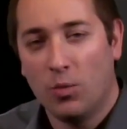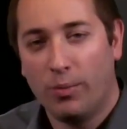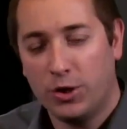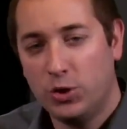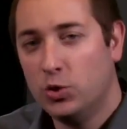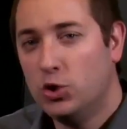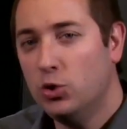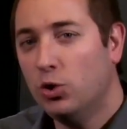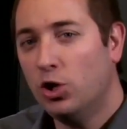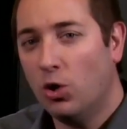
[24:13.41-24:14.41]
but you
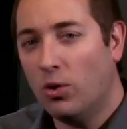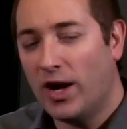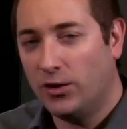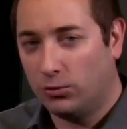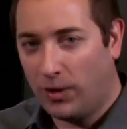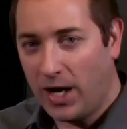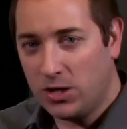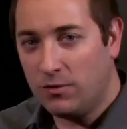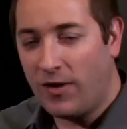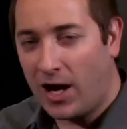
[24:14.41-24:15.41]
do go and
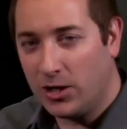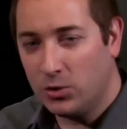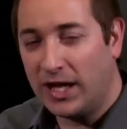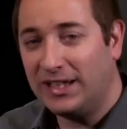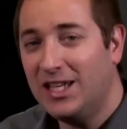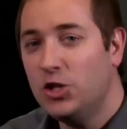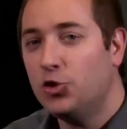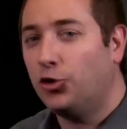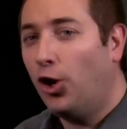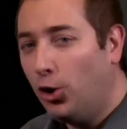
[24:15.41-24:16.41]
write a value that
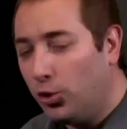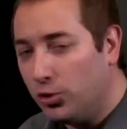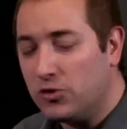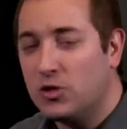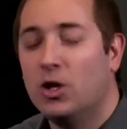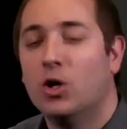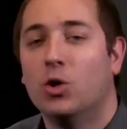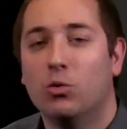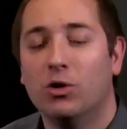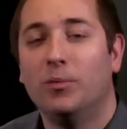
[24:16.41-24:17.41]
in turns
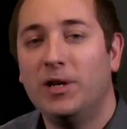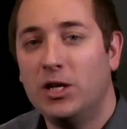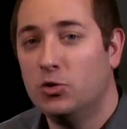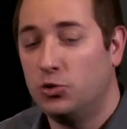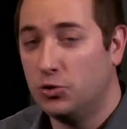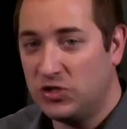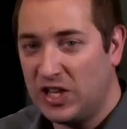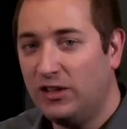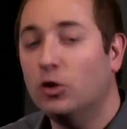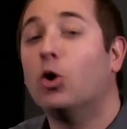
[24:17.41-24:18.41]
will be used to
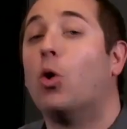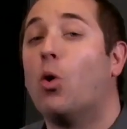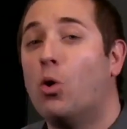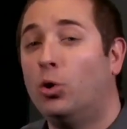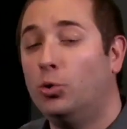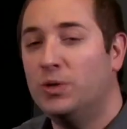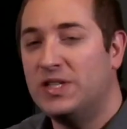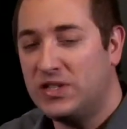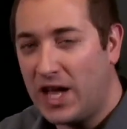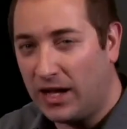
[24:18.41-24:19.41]
set or
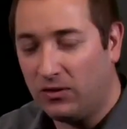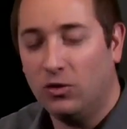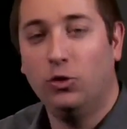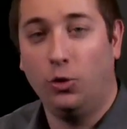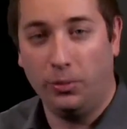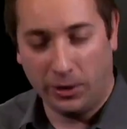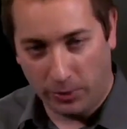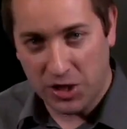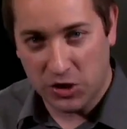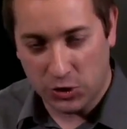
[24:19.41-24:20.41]
reset the real
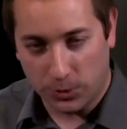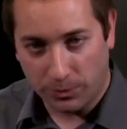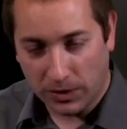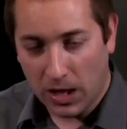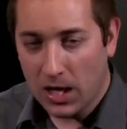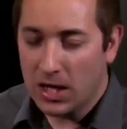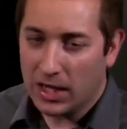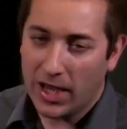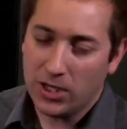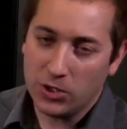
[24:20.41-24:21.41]
register.
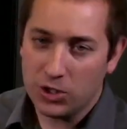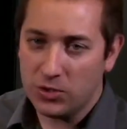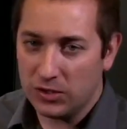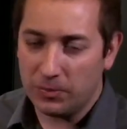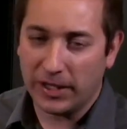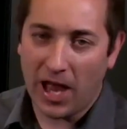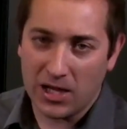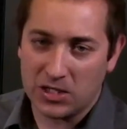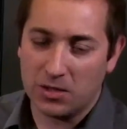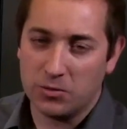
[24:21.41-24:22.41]
And you do these
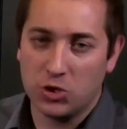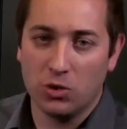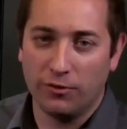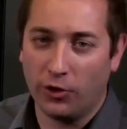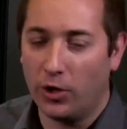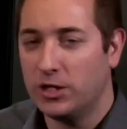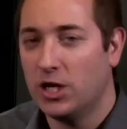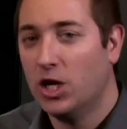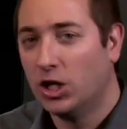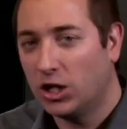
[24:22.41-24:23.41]
mechanisms to
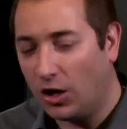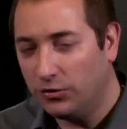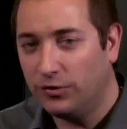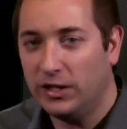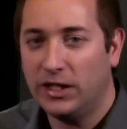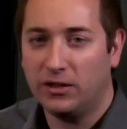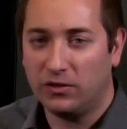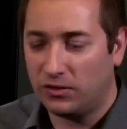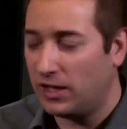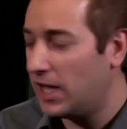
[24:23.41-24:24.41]
avoid
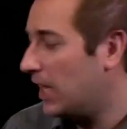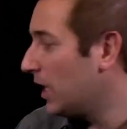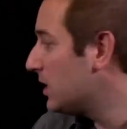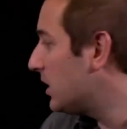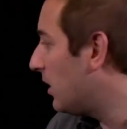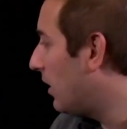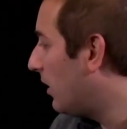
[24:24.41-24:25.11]
conflicts and